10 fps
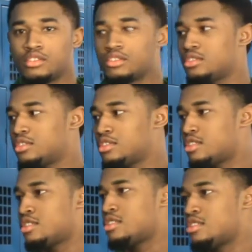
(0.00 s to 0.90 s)
Okay.
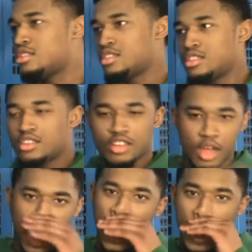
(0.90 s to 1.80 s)

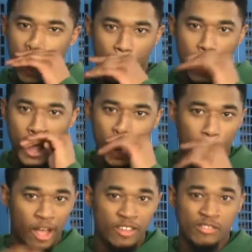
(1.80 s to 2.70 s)
Chris, I've been watching you,
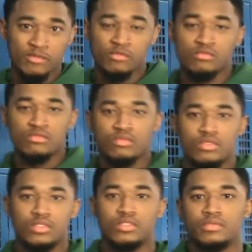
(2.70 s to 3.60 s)
man, on, on the
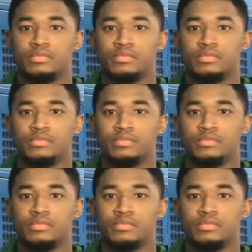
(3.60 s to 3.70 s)
court.